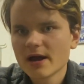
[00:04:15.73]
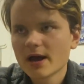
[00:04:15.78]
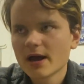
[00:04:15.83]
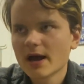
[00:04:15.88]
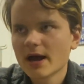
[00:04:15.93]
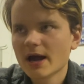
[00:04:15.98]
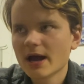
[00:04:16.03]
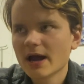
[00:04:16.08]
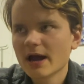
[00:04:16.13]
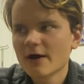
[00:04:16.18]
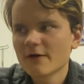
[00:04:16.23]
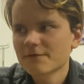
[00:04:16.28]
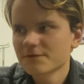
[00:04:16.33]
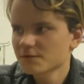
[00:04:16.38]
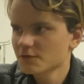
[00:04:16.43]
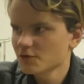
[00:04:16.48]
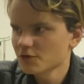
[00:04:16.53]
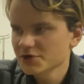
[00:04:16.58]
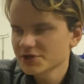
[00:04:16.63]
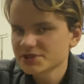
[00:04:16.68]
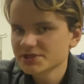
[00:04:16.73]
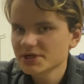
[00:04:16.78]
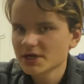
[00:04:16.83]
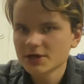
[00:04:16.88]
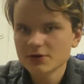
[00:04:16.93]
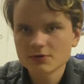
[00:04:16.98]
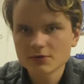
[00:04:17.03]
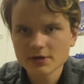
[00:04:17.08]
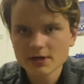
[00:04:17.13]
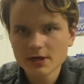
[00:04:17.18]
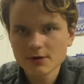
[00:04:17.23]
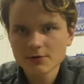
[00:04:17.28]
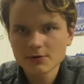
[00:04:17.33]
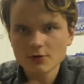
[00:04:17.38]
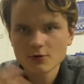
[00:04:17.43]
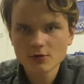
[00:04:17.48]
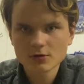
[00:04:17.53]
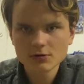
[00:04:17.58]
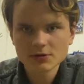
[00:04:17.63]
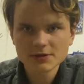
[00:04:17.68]
of course, I don't carry
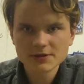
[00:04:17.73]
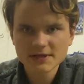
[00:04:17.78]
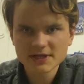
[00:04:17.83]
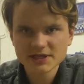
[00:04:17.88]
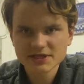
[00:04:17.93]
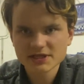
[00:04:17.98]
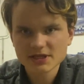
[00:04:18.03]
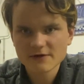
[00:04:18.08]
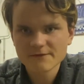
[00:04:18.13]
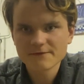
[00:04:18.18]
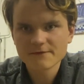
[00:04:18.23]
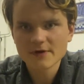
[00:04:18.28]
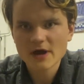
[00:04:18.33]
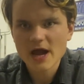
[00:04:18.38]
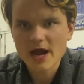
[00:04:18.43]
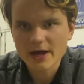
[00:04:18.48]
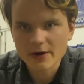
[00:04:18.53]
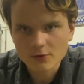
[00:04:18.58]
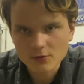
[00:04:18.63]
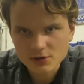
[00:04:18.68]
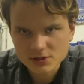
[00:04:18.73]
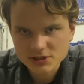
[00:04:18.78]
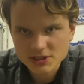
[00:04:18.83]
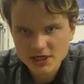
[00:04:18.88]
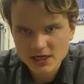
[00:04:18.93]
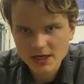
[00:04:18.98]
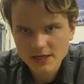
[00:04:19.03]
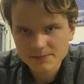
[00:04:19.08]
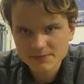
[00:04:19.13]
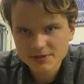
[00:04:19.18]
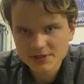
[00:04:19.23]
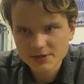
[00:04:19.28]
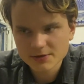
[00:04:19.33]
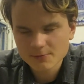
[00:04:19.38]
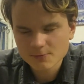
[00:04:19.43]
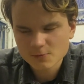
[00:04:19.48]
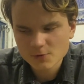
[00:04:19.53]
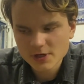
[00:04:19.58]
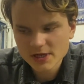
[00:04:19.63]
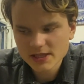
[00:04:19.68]
all of this stuff at all times.
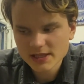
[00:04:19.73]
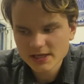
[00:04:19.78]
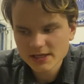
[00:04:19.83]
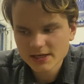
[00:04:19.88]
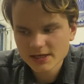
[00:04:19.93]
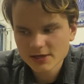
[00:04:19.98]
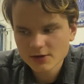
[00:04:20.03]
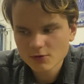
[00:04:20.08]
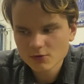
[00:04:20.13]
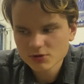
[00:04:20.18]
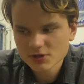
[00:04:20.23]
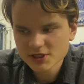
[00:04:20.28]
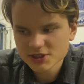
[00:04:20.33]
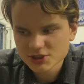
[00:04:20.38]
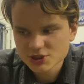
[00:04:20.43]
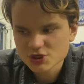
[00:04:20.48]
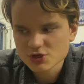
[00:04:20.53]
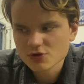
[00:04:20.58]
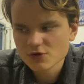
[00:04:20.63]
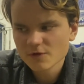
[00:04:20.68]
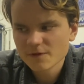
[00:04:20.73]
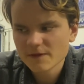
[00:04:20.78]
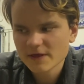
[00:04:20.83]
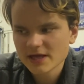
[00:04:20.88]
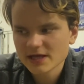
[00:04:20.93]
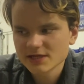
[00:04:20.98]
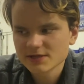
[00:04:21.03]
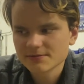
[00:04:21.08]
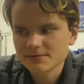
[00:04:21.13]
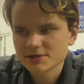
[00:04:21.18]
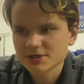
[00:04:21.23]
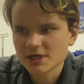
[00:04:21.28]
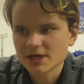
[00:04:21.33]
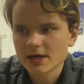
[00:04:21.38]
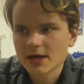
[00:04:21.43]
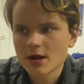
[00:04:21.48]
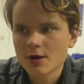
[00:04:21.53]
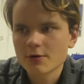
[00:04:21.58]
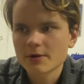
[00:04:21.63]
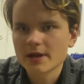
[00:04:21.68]
Really, the only two things which I
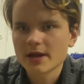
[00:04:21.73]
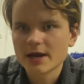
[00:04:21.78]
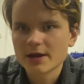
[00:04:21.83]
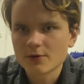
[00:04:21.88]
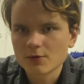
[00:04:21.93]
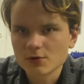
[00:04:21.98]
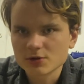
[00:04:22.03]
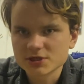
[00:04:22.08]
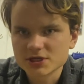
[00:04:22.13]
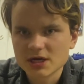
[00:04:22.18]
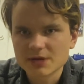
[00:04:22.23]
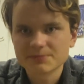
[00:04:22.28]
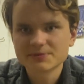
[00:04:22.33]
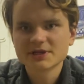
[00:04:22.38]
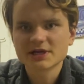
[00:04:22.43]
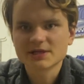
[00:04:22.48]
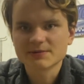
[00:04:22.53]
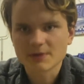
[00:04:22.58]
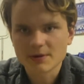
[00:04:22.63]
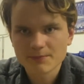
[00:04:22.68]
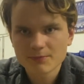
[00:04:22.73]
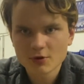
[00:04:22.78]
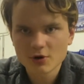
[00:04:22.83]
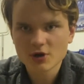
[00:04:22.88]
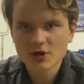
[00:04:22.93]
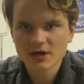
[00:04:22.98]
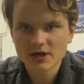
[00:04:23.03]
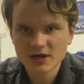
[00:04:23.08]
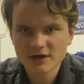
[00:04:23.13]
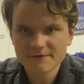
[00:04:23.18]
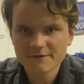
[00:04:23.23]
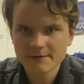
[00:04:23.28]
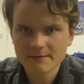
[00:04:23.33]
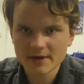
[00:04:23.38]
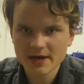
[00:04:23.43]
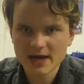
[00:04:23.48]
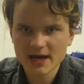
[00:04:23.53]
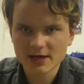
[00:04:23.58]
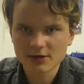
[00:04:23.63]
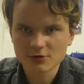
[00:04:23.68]
carry at all times is my pocket knife and
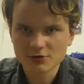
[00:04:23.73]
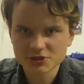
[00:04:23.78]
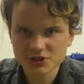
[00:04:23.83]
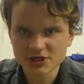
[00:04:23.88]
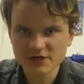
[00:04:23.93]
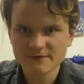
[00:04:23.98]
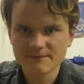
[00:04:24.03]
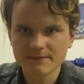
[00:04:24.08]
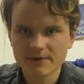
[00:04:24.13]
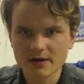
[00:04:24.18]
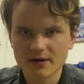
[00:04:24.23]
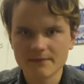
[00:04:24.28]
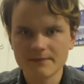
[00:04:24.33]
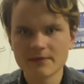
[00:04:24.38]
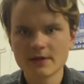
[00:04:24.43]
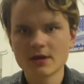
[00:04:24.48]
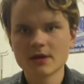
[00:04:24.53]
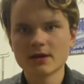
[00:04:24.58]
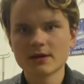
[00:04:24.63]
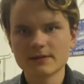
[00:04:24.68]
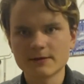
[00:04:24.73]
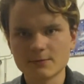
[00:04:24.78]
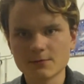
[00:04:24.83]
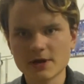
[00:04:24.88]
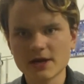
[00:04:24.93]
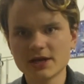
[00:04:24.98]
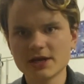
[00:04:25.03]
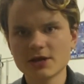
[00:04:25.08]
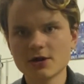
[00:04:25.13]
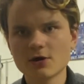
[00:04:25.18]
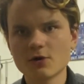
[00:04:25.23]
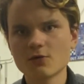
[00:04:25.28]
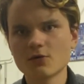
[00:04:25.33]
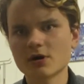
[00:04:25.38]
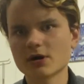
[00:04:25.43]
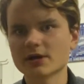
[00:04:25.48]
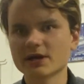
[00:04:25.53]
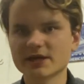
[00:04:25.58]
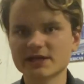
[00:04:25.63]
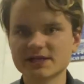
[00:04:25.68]
my handkerchief. But the
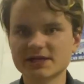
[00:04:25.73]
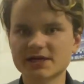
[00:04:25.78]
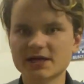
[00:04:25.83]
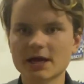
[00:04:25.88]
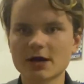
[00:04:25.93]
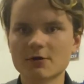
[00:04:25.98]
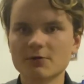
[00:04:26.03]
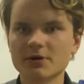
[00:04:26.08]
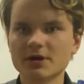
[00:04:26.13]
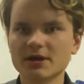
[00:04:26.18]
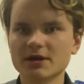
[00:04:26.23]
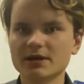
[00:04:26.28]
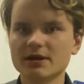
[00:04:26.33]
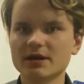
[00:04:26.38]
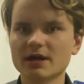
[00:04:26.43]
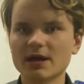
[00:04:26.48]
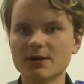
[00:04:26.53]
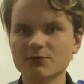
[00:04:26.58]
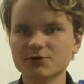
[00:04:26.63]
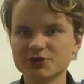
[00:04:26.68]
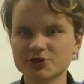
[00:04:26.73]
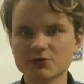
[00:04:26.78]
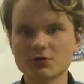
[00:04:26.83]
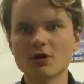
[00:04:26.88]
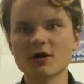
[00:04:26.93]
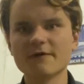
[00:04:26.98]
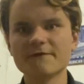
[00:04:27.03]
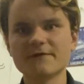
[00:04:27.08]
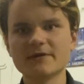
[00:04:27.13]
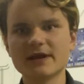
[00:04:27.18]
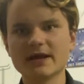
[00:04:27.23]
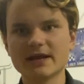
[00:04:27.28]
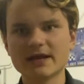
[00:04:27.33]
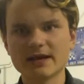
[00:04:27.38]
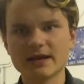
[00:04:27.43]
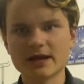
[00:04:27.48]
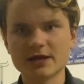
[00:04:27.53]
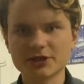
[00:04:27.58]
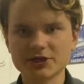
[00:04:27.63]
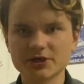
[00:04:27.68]
radio gets carried every so often,
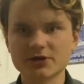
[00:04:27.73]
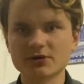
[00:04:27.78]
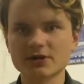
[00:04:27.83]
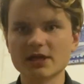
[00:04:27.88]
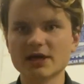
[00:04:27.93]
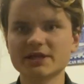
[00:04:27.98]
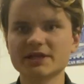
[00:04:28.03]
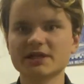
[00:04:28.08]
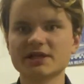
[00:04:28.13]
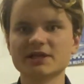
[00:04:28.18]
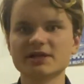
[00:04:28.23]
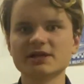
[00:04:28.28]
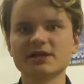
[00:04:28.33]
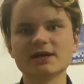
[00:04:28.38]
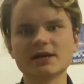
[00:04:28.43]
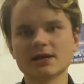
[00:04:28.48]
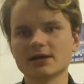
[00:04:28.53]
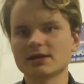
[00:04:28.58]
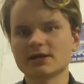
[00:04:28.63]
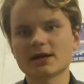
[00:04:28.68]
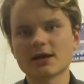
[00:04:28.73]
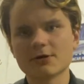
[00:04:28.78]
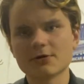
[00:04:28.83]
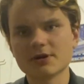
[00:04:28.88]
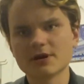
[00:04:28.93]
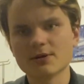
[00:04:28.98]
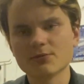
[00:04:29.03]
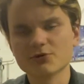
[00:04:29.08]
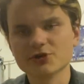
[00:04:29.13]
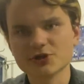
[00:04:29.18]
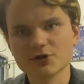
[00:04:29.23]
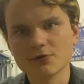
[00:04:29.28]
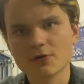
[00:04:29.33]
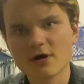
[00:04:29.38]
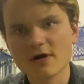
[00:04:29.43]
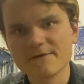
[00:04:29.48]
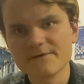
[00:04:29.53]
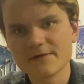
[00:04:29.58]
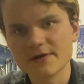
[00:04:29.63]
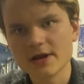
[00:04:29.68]
and the sunglasses get carried every so
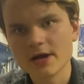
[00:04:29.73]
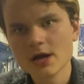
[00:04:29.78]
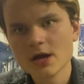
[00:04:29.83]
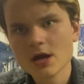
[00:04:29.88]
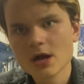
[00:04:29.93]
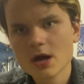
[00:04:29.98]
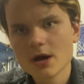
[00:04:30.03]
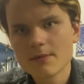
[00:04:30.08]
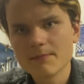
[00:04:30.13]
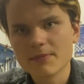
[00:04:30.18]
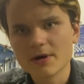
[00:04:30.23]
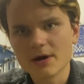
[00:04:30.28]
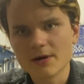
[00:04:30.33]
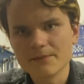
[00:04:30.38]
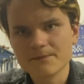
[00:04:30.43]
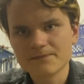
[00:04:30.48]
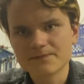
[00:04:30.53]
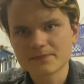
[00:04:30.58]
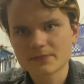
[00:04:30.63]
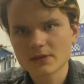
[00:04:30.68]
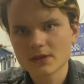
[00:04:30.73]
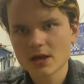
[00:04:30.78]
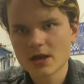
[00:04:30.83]
often. But